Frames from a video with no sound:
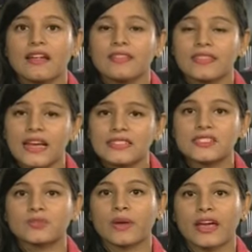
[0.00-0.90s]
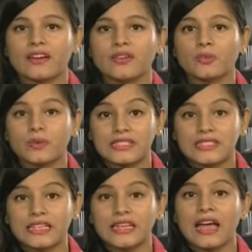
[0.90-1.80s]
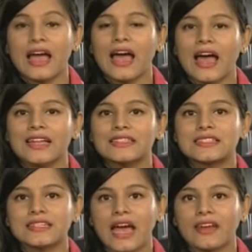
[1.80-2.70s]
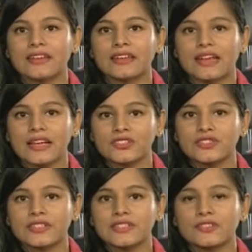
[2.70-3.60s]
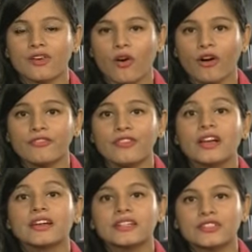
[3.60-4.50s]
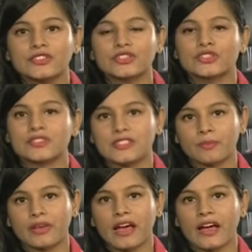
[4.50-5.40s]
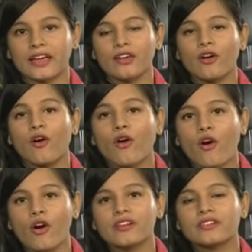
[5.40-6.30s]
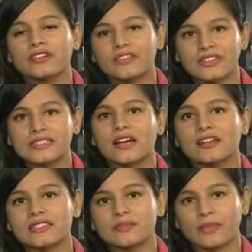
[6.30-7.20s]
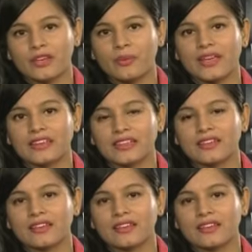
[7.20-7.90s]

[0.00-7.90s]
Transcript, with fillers: That is where we see ads carrying an asterisk of conditions apply or results may vary.